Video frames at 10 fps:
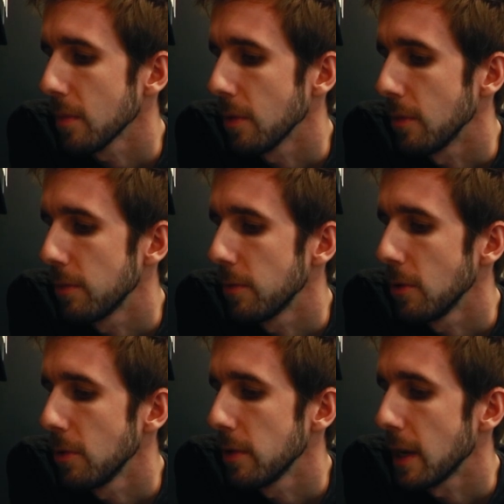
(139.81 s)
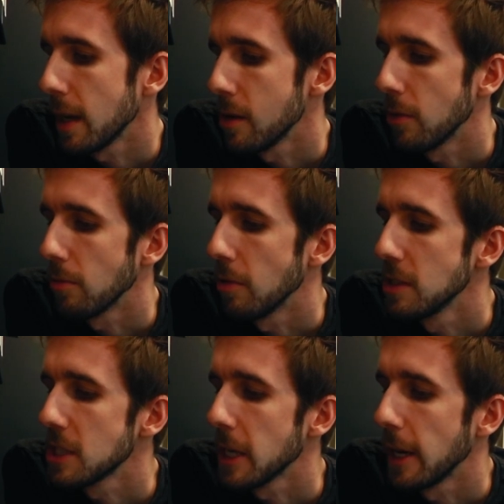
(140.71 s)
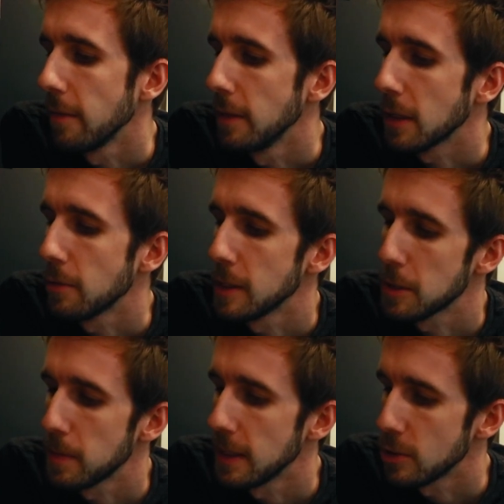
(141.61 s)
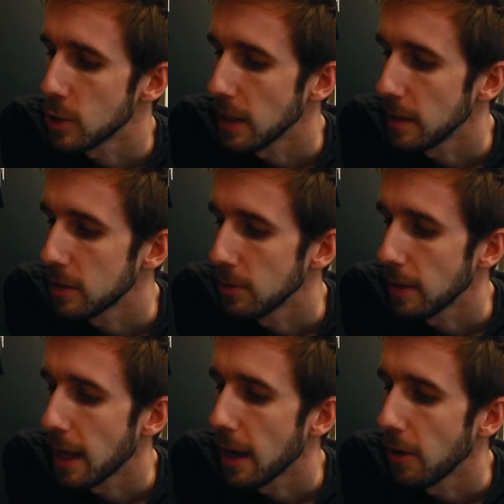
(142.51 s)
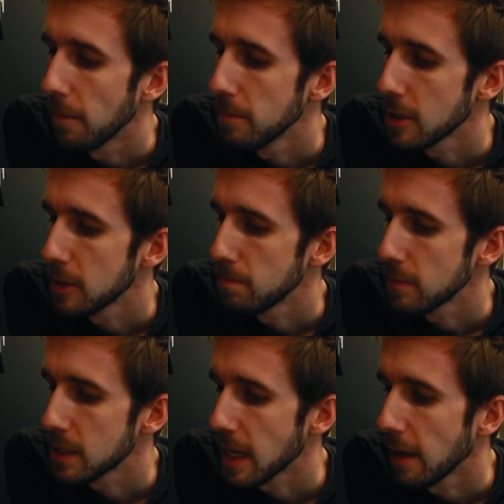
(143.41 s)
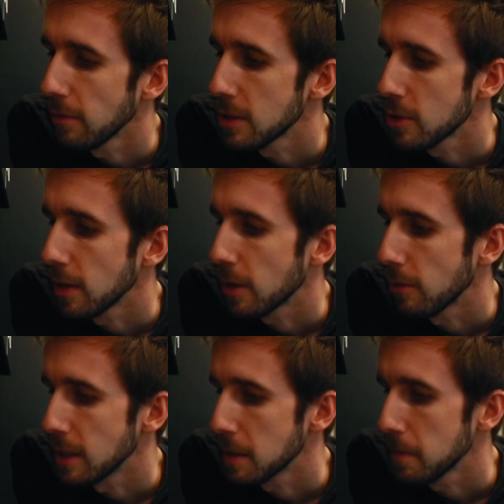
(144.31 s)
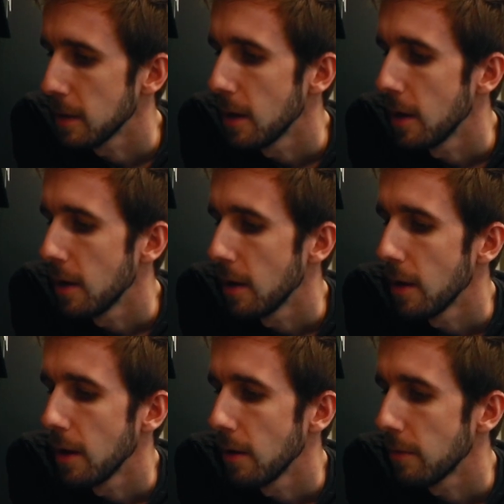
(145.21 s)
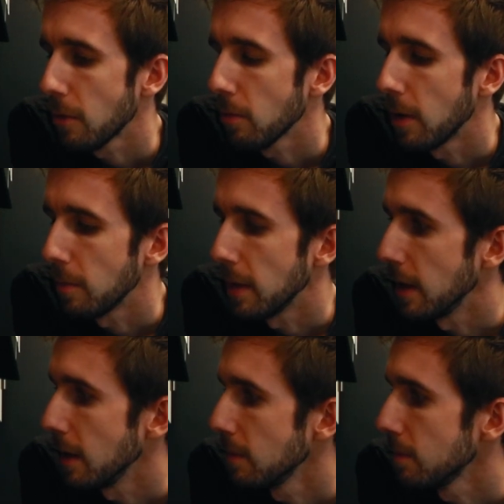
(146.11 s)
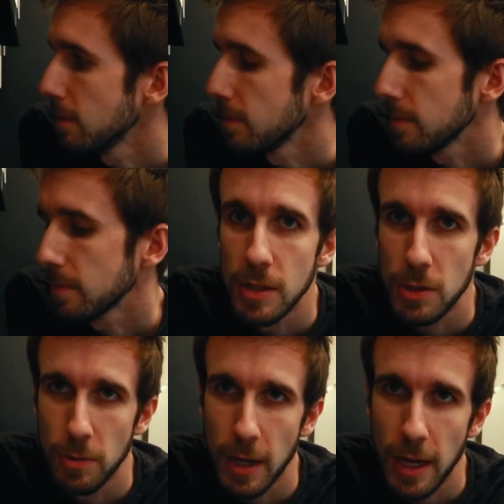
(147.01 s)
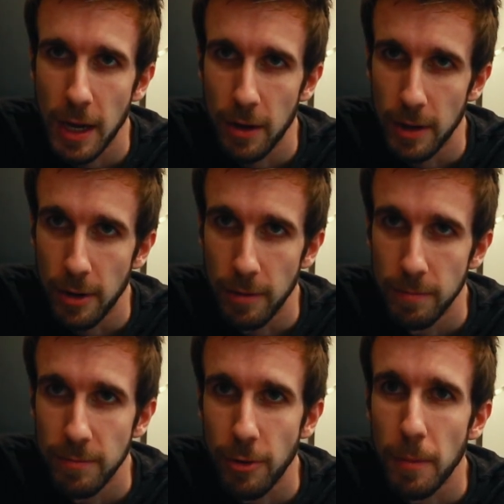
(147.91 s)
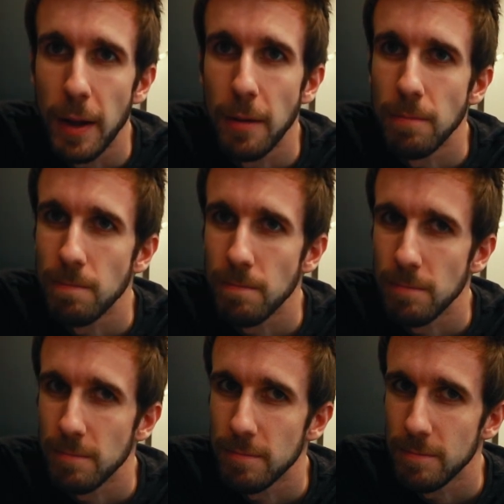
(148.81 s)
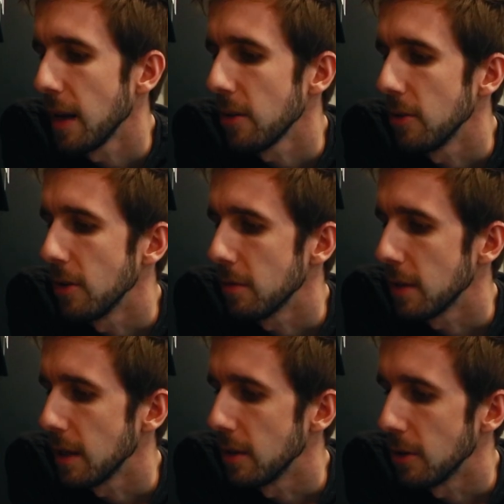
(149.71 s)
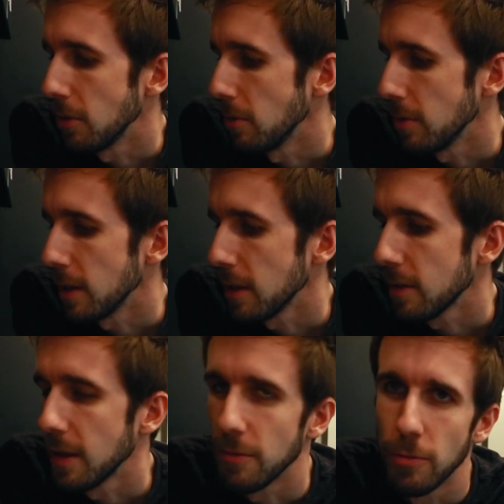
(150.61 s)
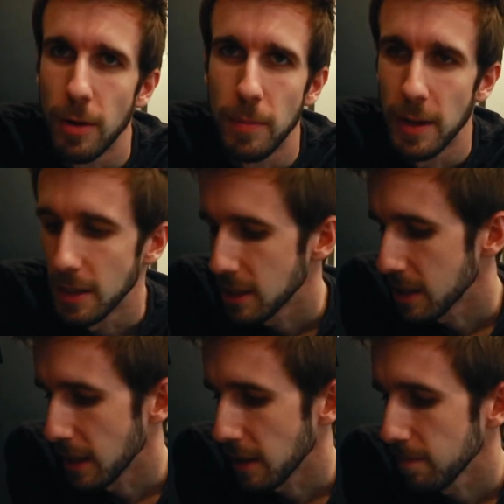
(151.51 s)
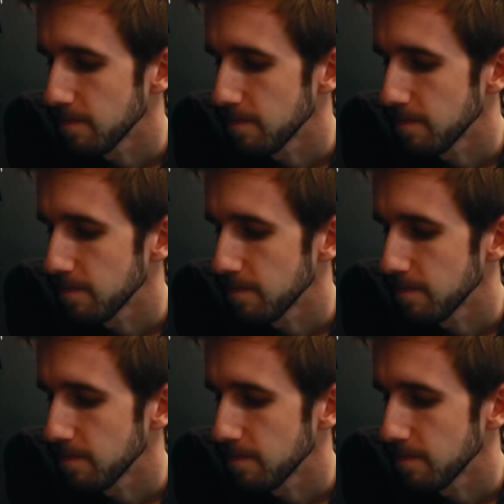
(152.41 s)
we'll fold down one side of the crisping sheet to allow the sandwich to crisp for 1 minute. So we'll hang out here for a bit. I don't know if they know, like, if 1 minute's, like,